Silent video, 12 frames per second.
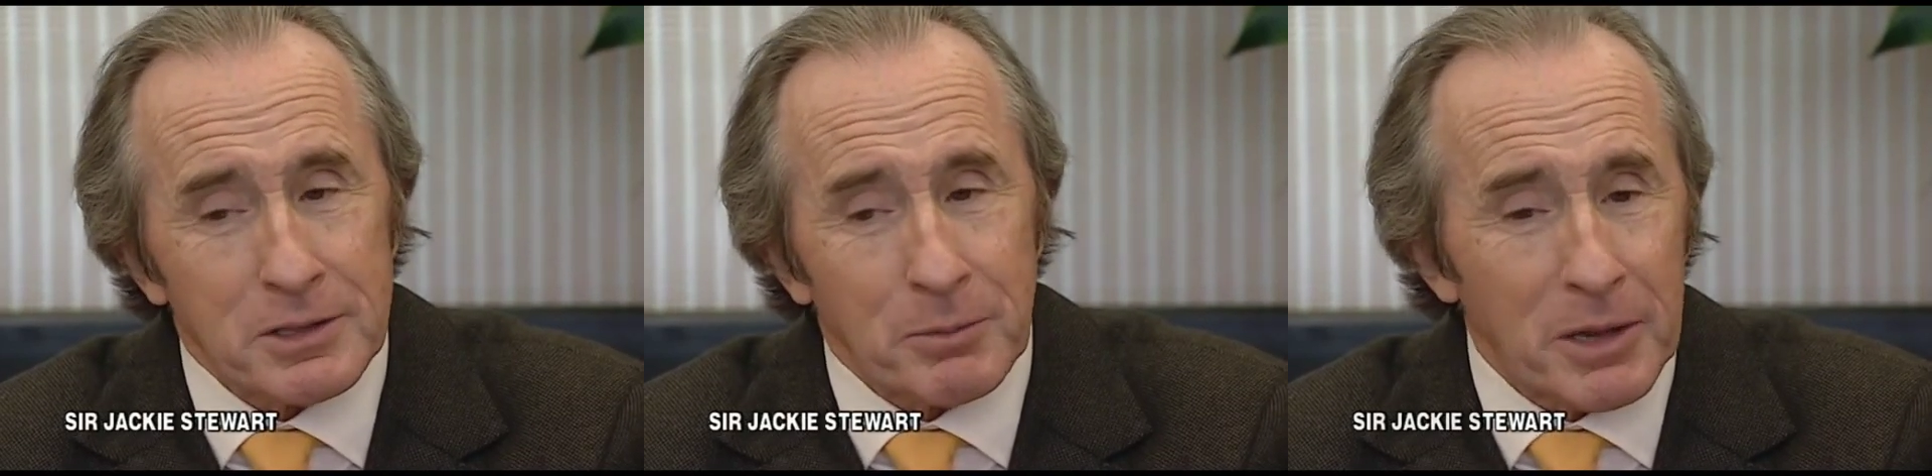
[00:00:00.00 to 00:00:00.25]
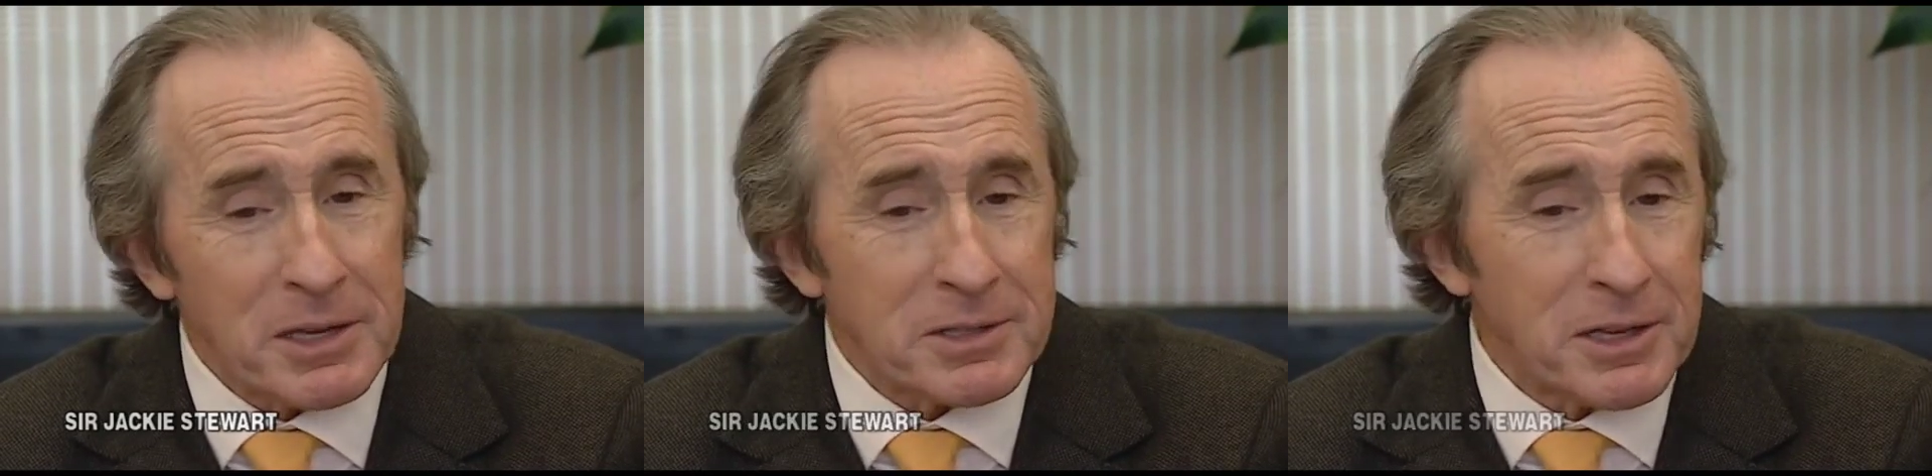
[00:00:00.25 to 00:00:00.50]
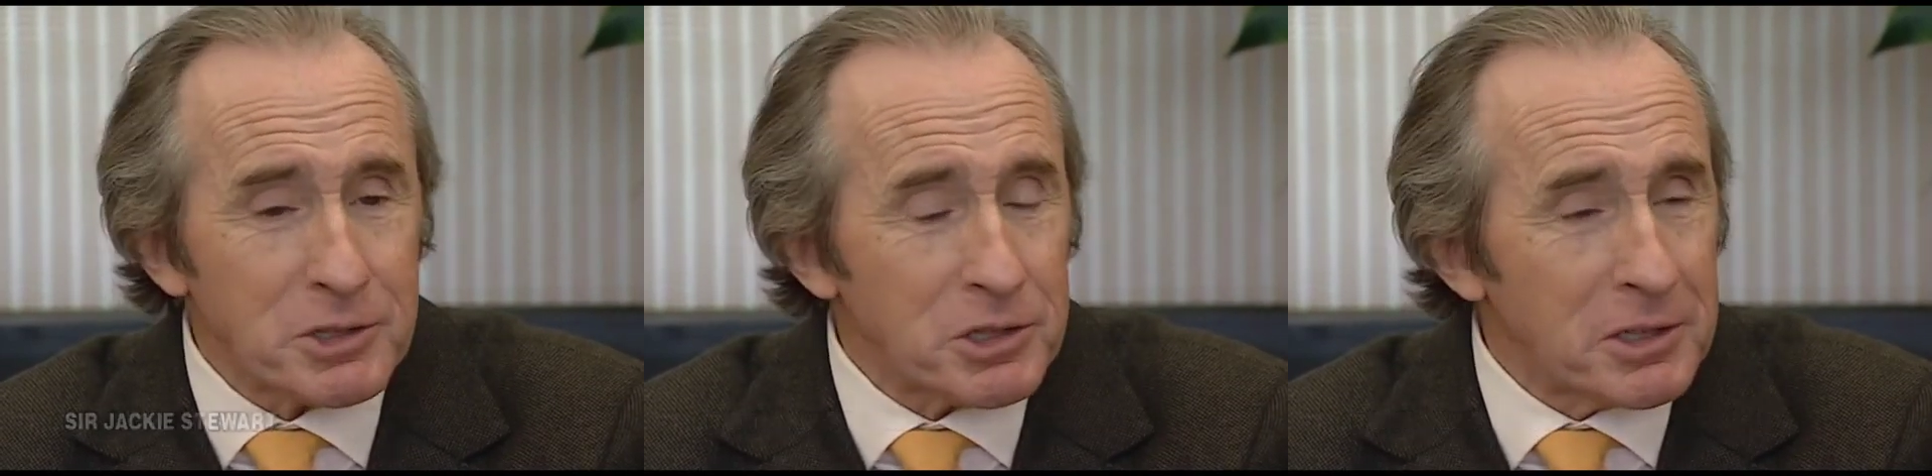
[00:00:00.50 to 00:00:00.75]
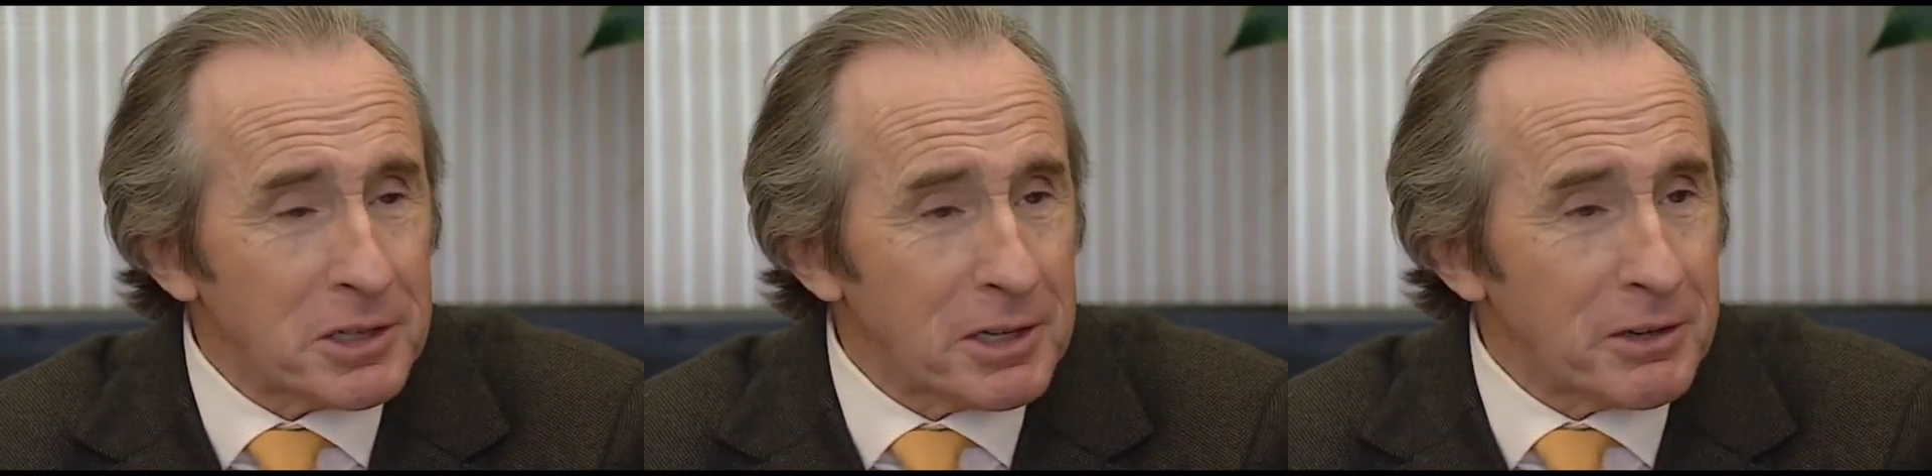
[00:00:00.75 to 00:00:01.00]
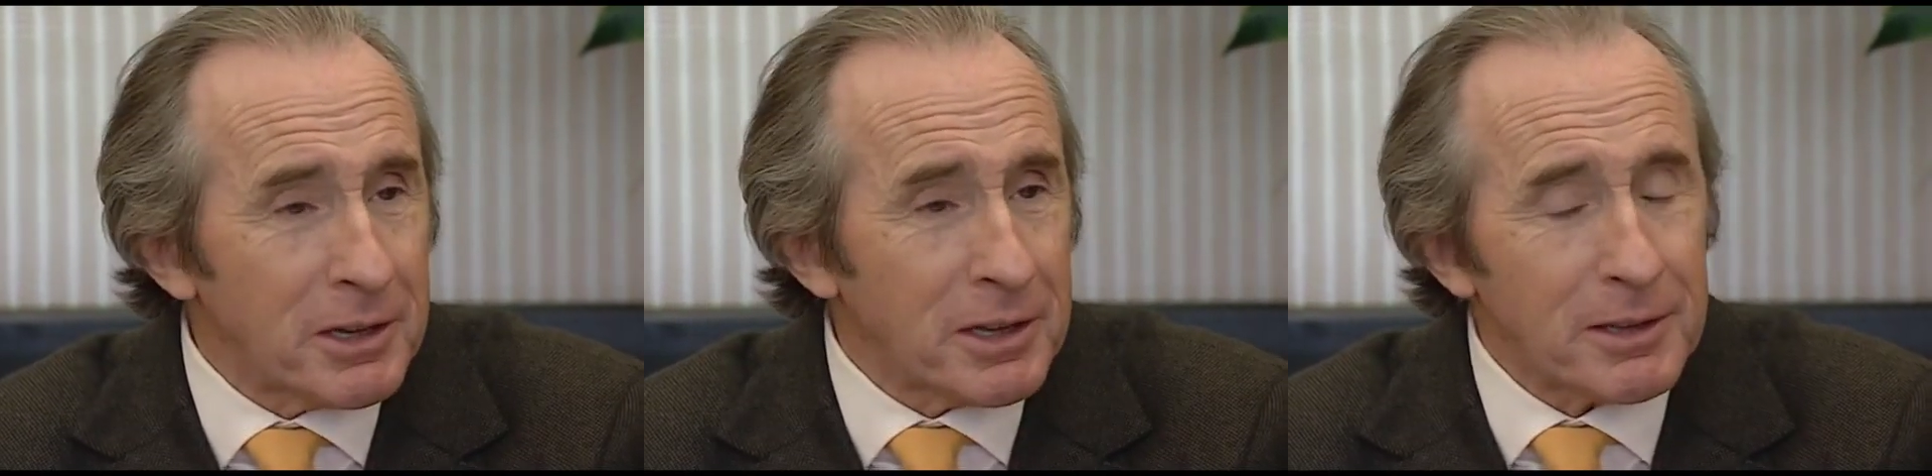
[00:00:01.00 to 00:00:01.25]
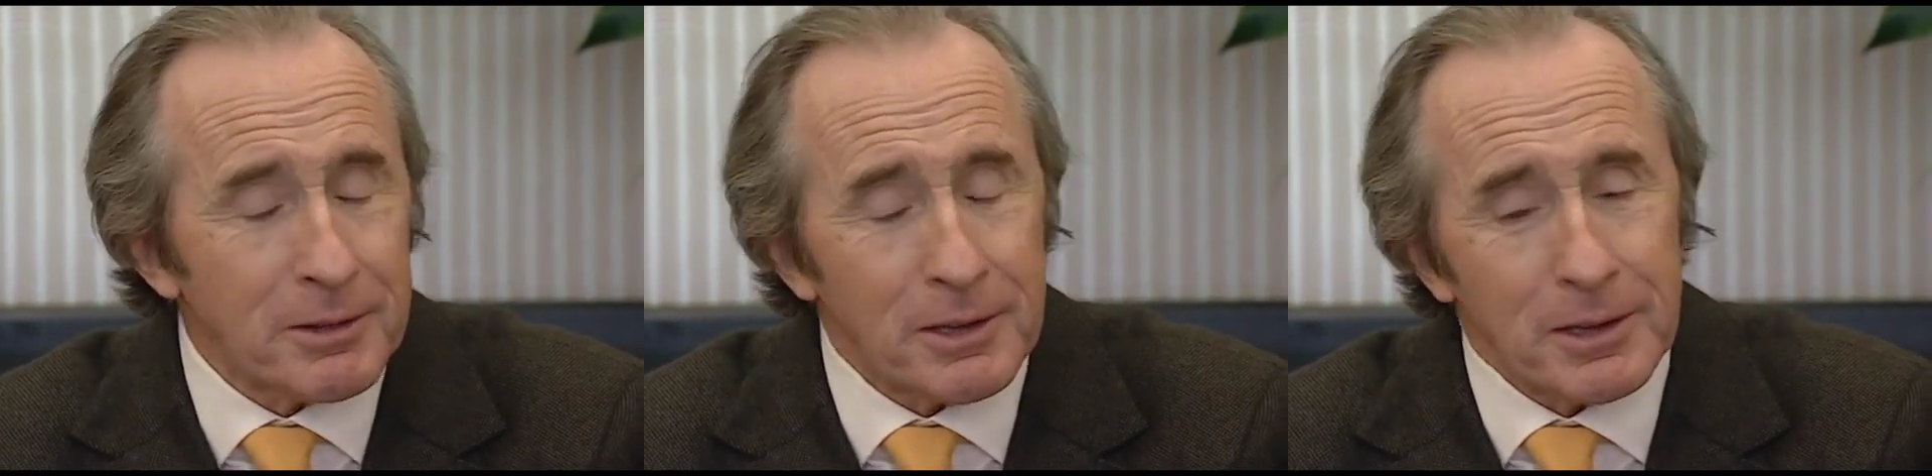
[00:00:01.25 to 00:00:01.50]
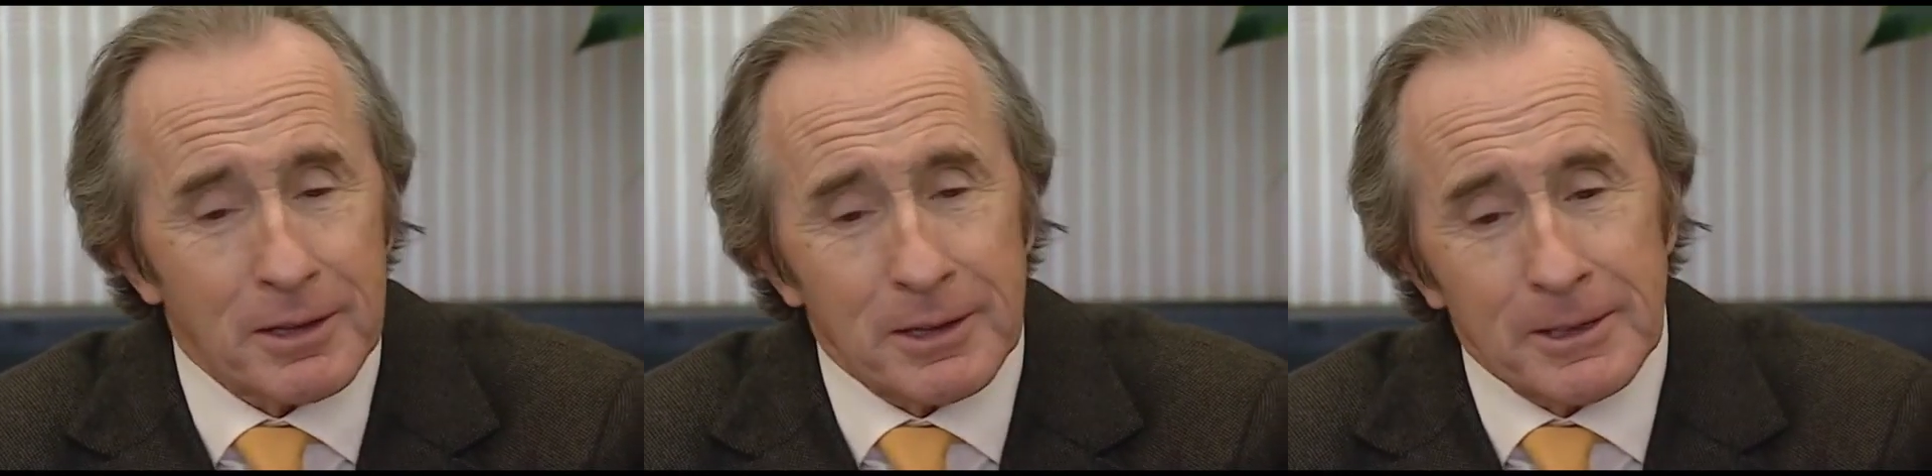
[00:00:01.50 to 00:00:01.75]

the best engineering, the